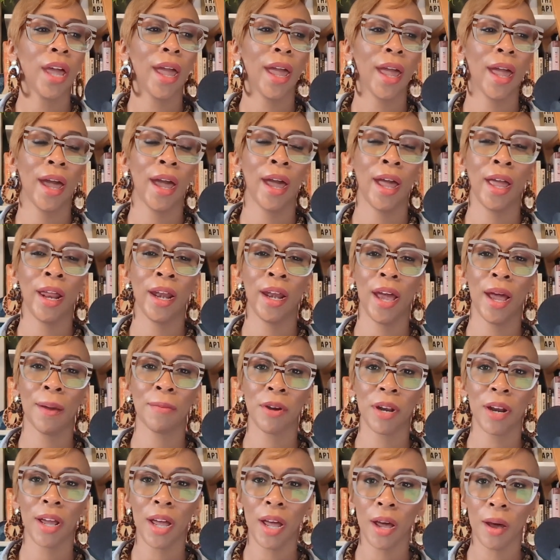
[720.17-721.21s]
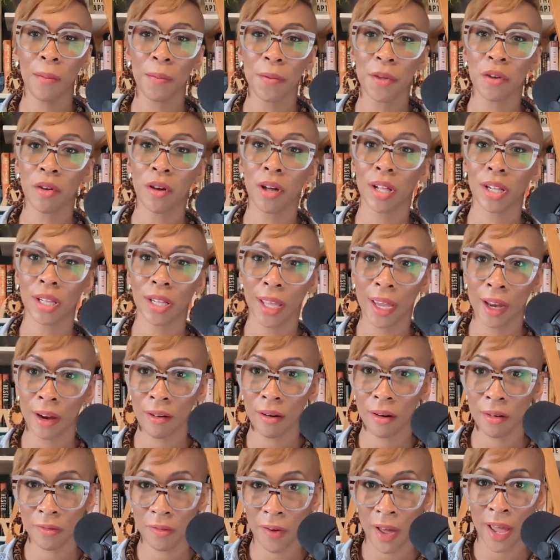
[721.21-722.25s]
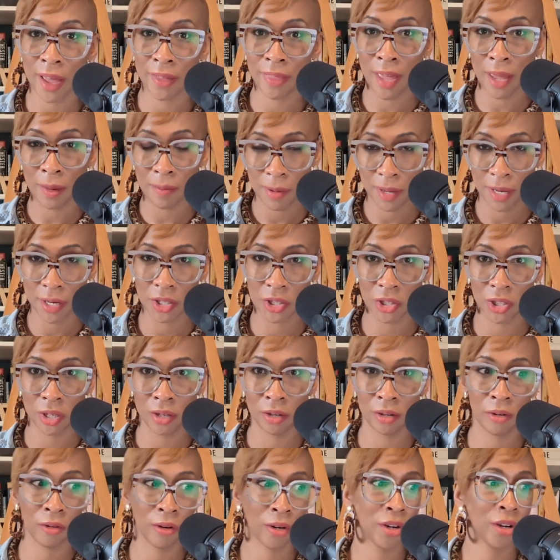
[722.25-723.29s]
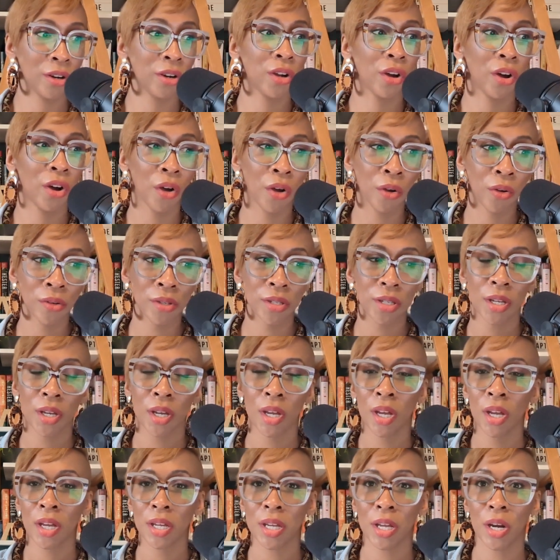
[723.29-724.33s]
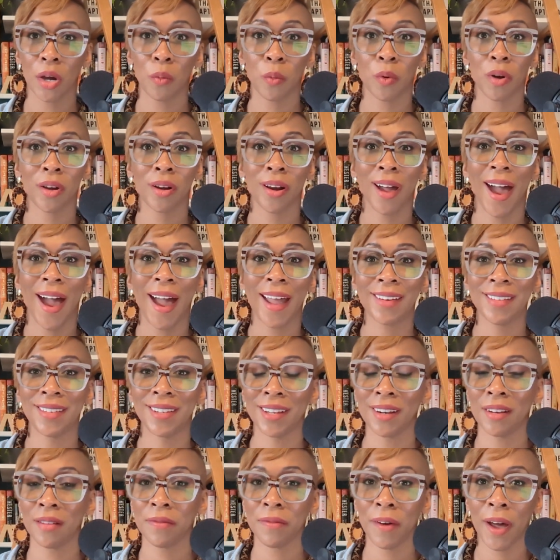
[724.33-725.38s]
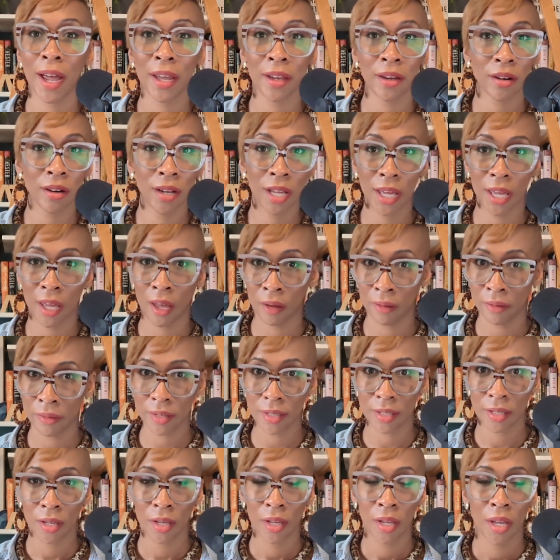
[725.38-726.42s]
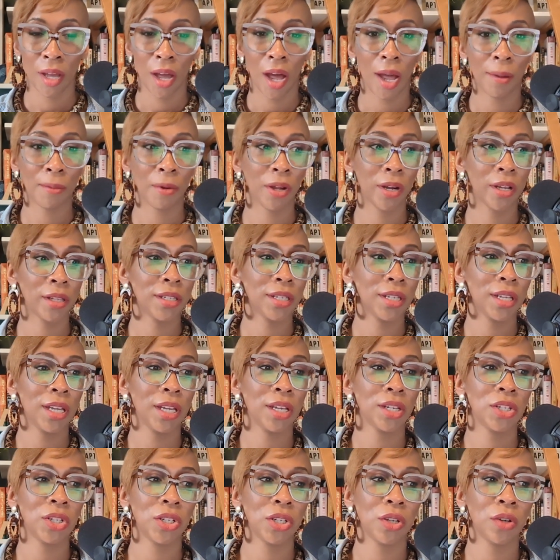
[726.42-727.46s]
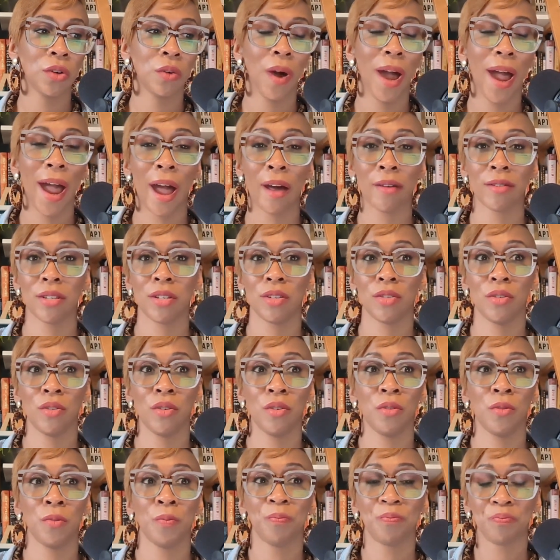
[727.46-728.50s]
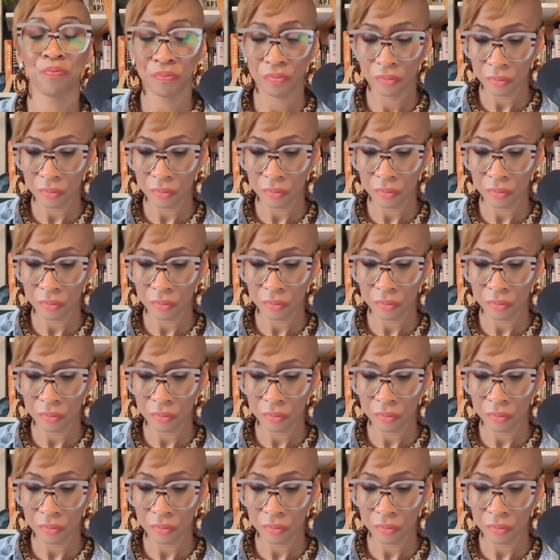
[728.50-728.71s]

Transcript: And I'm going to help you clarify that picture or your goals. We're going to identify your gifts. I'm going to teach you how to